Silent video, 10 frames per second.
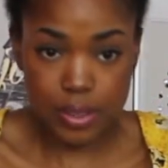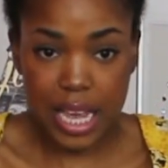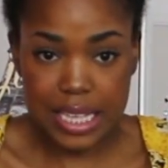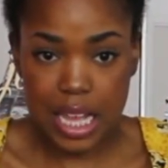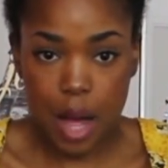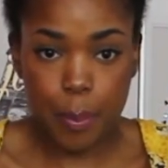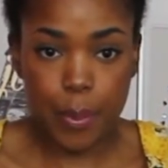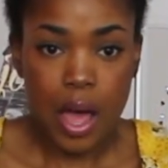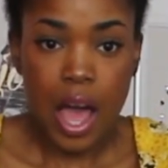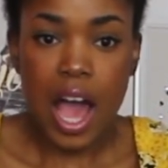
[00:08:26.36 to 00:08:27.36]
size up.
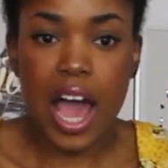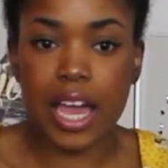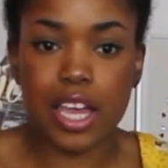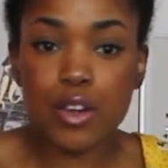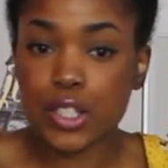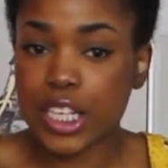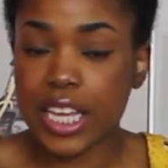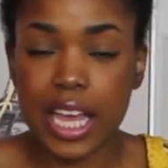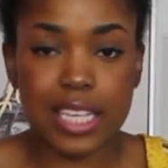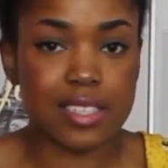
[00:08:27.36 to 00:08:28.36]
I
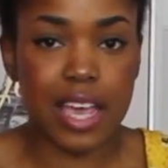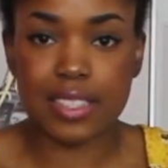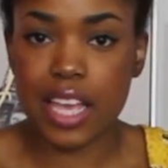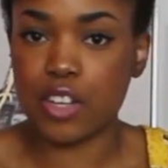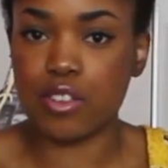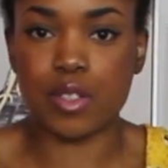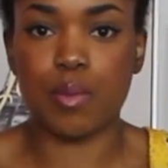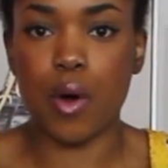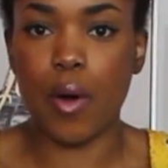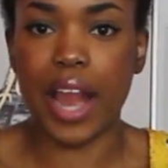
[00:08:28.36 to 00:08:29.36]
usually get a size extra
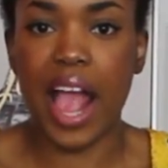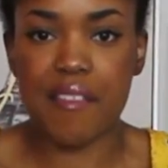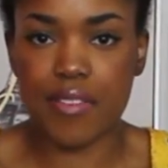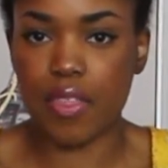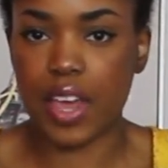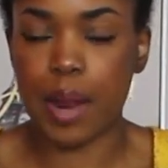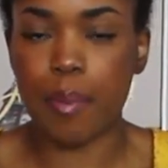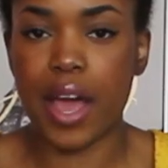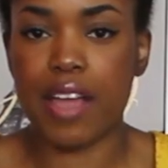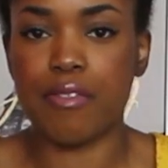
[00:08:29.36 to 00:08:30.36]
small in everything that I
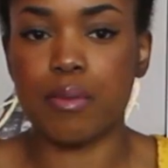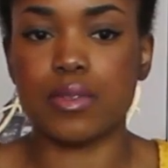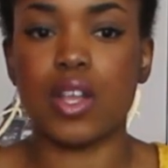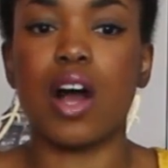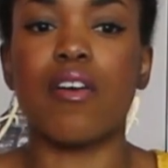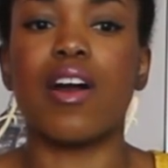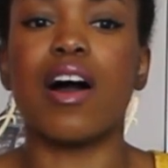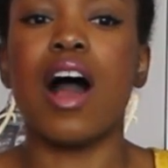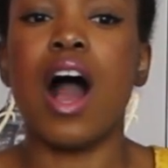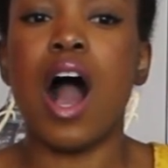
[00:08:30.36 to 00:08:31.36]
buy from
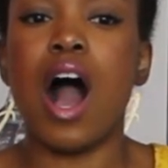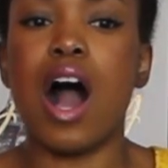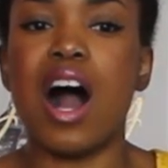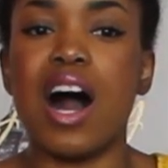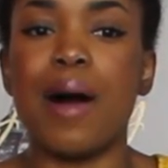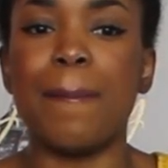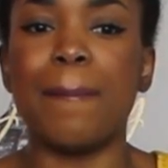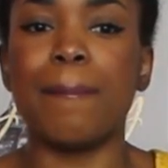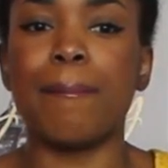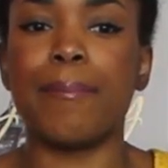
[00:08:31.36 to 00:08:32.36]
Zara.
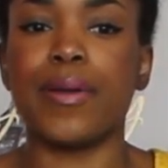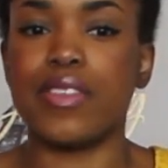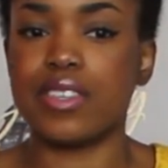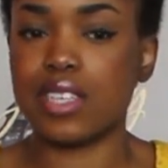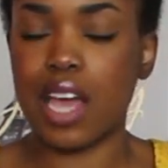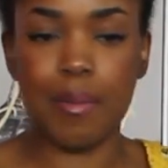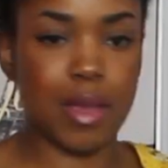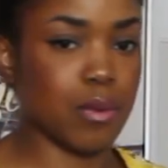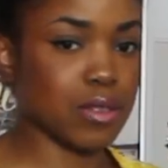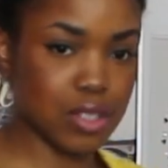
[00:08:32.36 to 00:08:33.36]
But this time
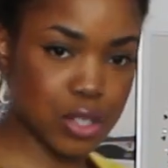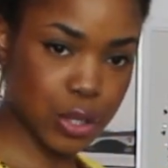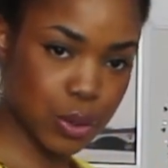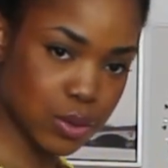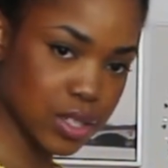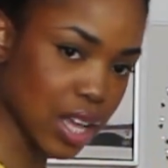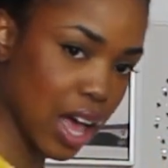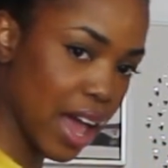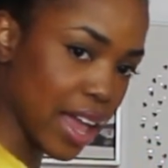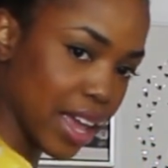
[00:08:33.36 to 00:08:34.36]
it was too
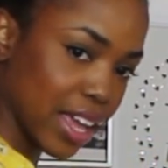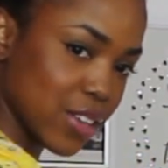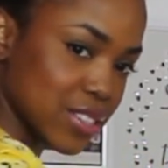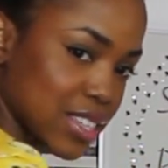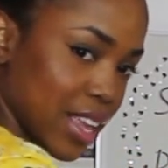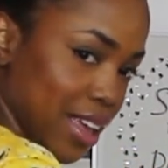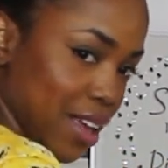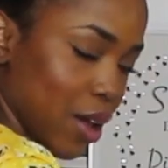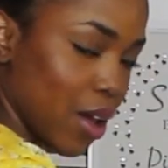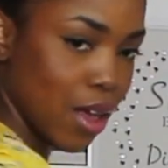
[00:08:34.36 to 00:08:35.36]
tight. Can you
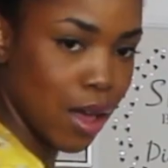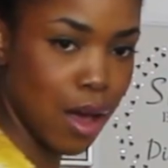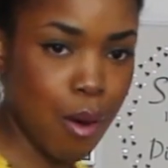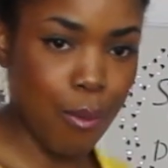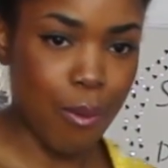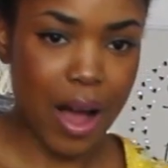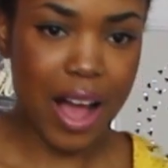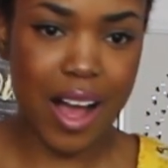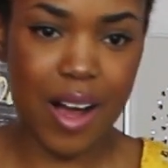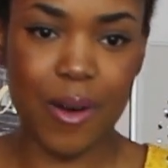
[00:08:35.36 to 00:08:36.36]
see?
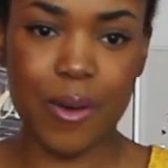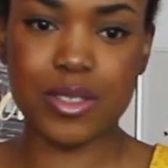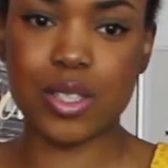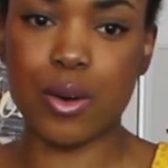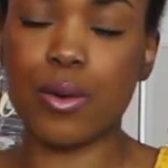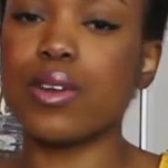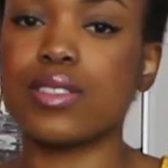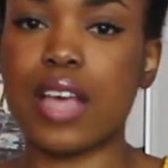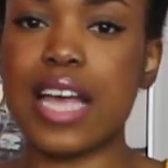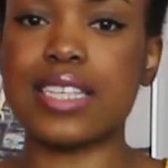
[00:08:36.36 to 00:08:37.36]
Wow. So
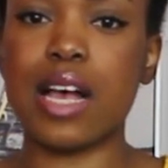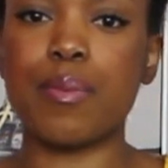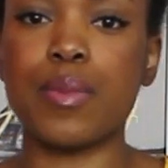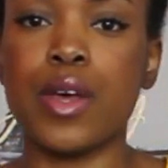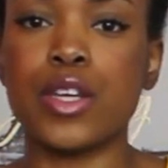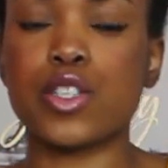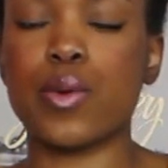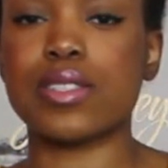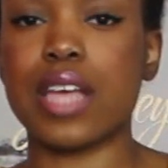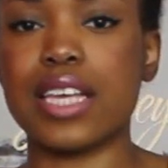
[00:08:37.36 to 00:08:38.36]
size up
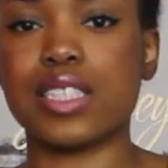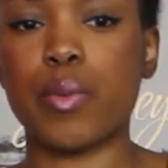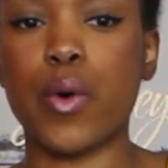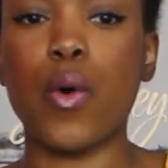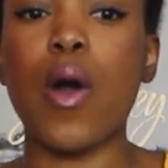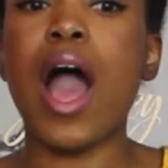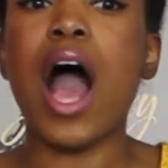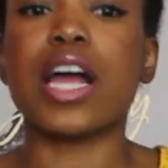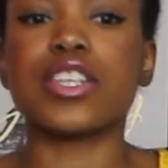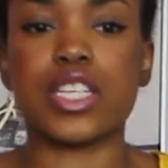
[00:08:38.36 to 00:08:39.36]
to a size small.
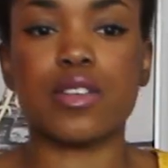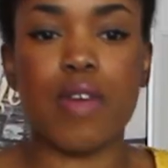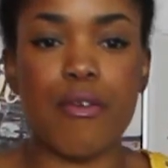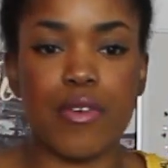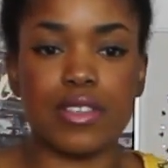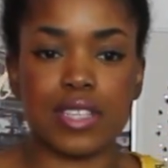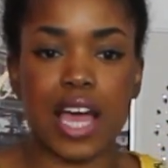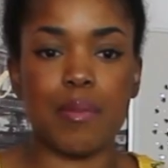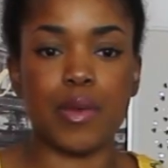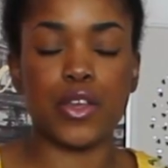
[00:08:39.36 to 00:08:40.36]
Just a reference,
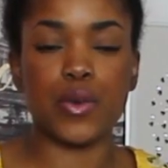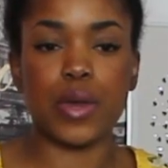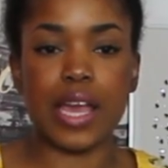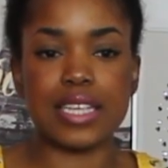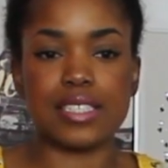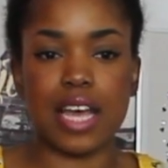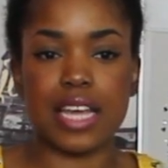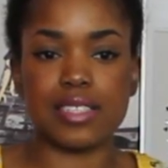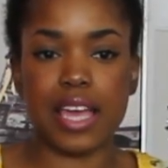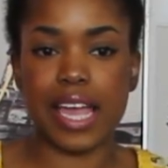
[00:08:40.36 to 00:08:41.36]
I'm a UK
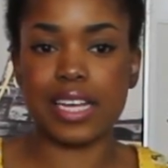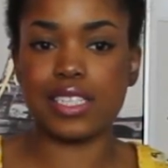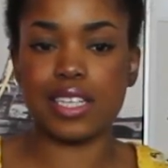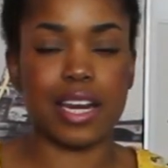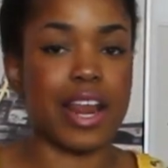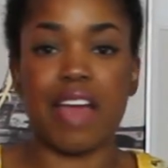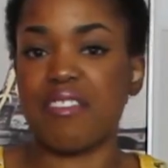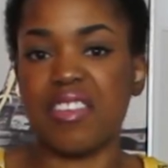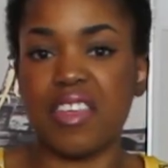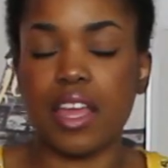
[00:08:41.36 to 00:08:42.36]
size 8 in
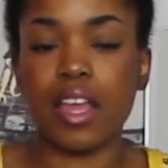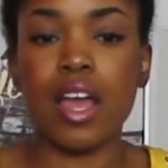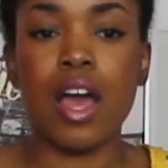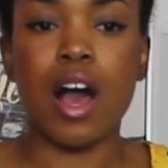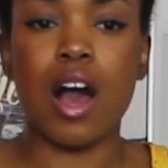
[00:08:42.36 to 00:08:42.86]
everything.